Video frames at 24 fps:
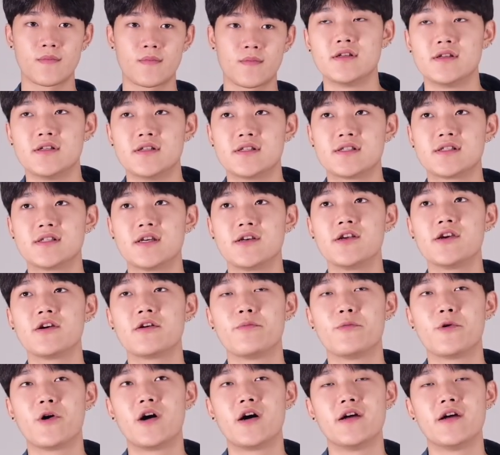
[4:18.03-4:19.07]
Studying
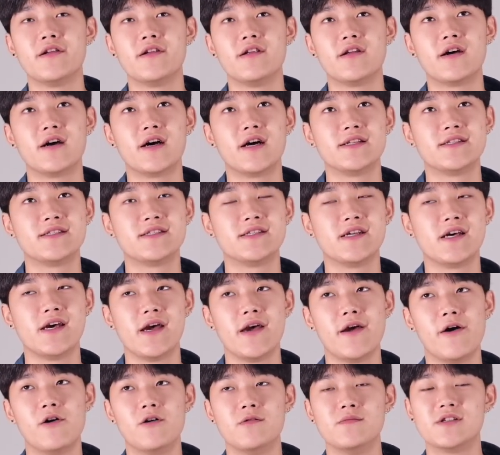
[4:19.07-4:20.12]
abroad, I'd
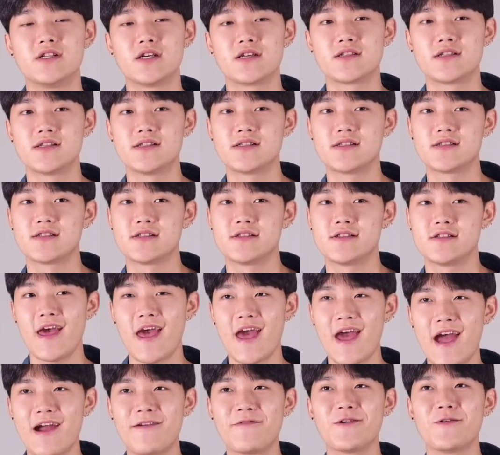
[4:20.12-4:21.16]
say homesickness.
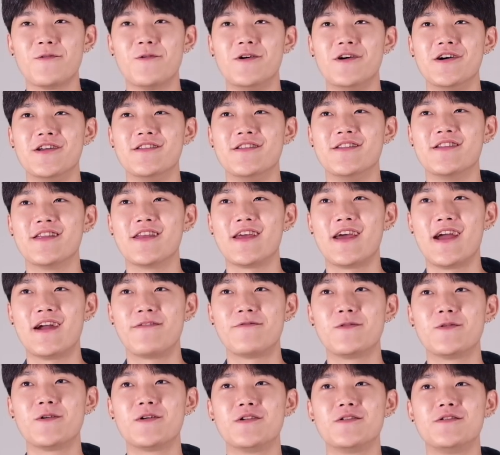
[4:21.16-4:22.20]
Everyone
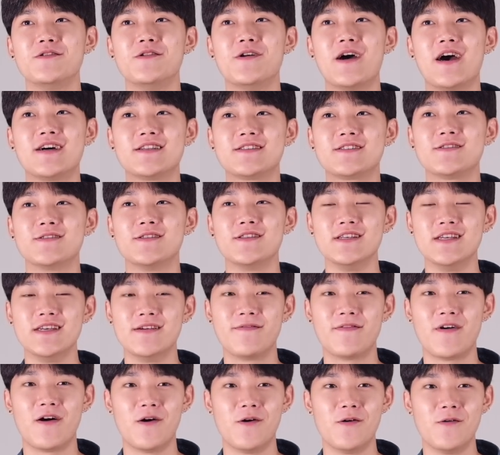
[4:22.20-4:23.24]
who has to
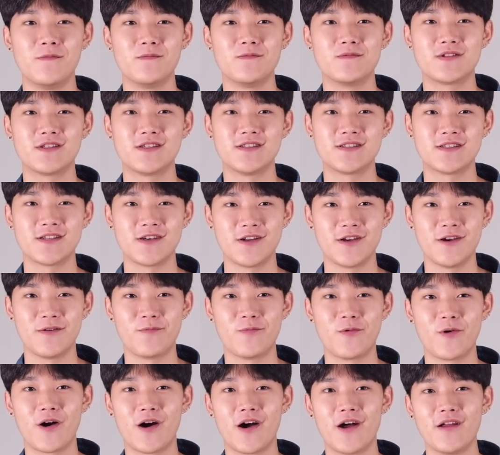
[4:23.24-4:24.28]
leave home to study
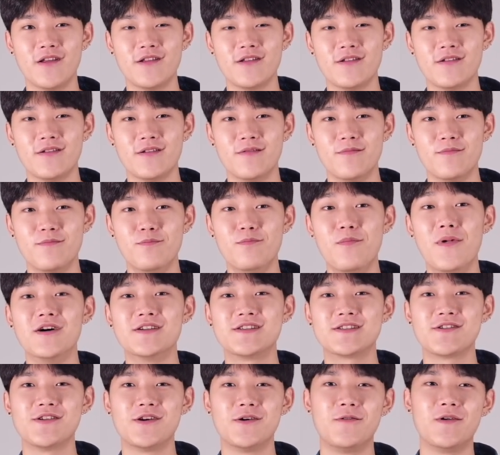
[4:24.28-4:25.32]
abroad
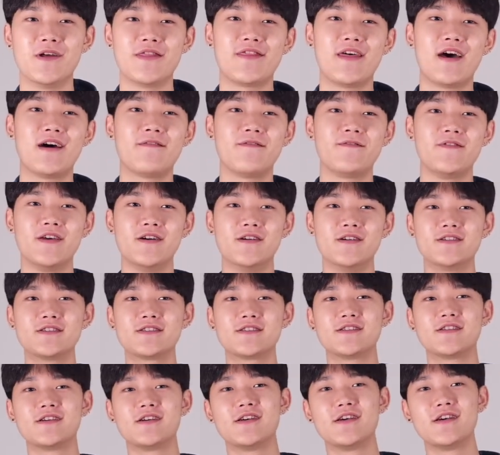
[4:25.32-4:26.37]
must know what that
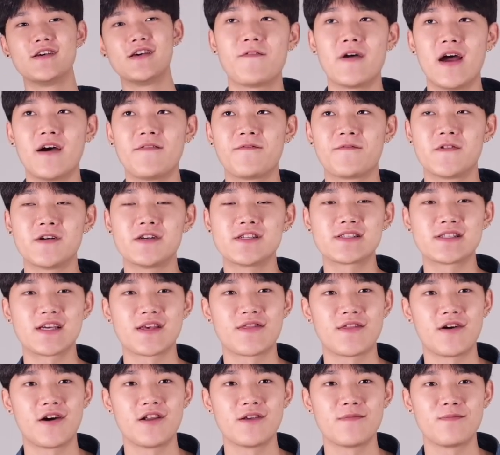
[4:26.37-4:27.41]
feels. At first I
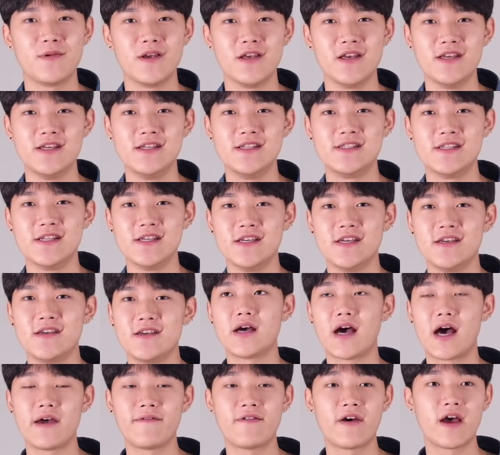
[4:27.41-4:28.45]
thought it'd be easy.
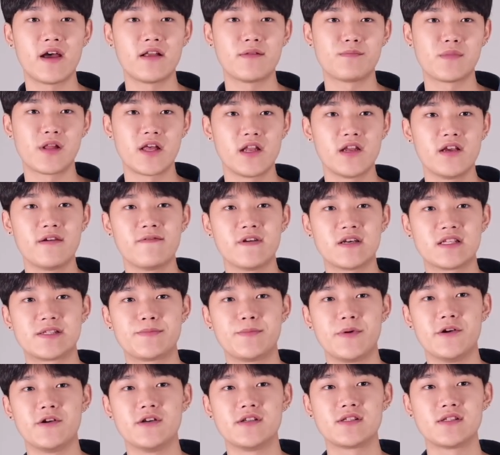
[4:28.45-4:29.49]
I've had plenty of
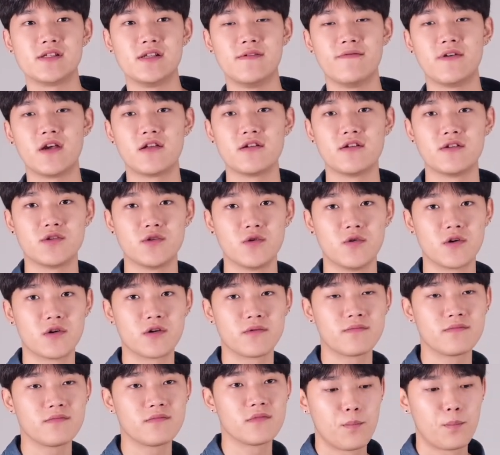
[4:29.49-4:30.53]
experience living in a
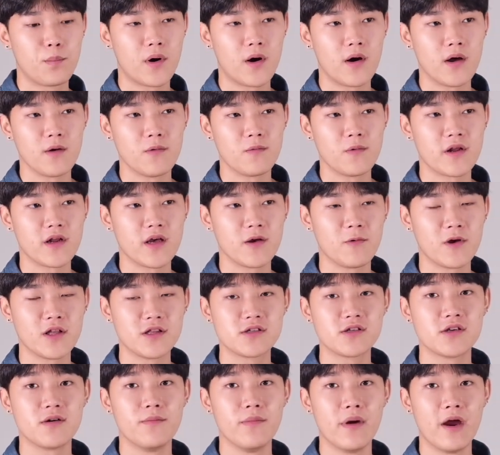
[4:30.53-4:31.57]
dorm, but when I went
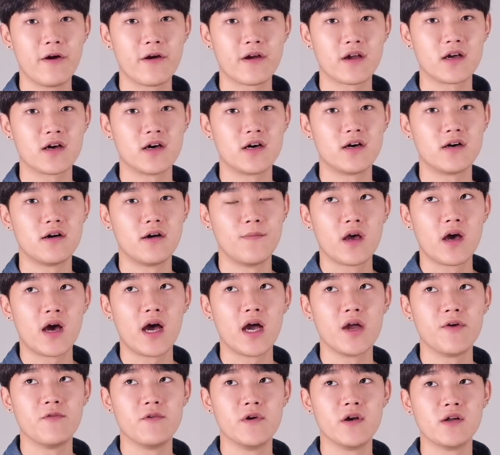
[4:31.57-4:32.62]
to America,
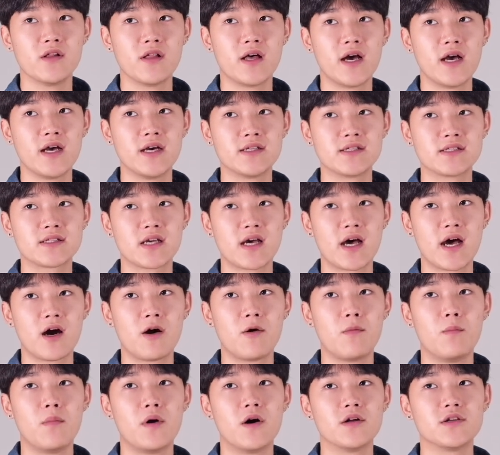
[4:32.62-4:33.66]
I realized how
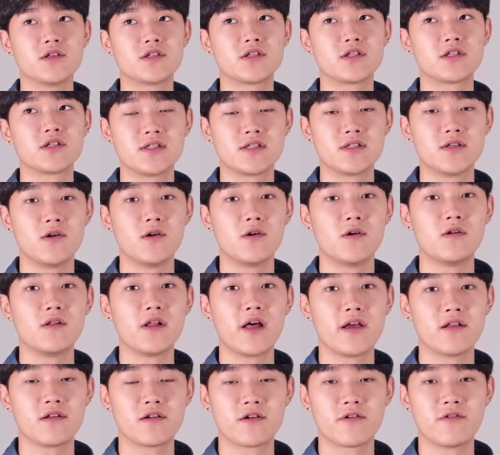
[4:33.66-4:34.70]
much Seoul
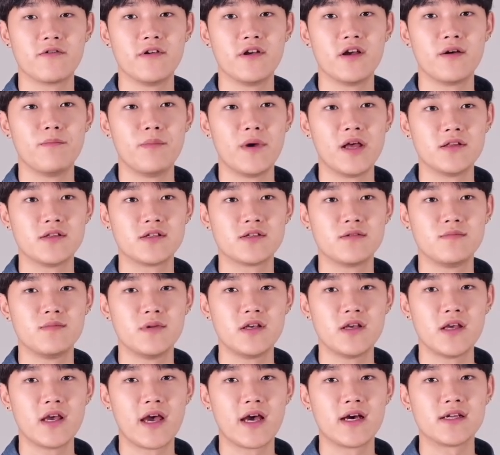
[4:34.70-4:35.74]
and Korea meant to
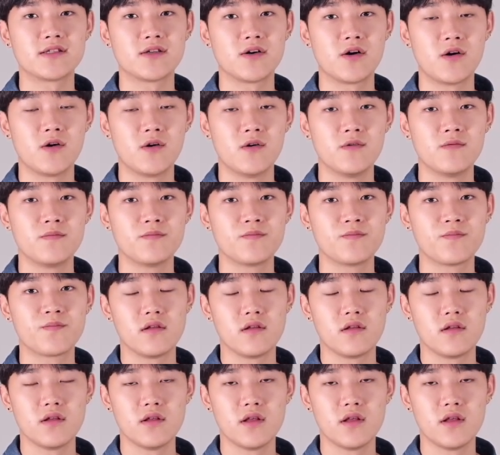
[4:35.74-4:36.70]
me as a home.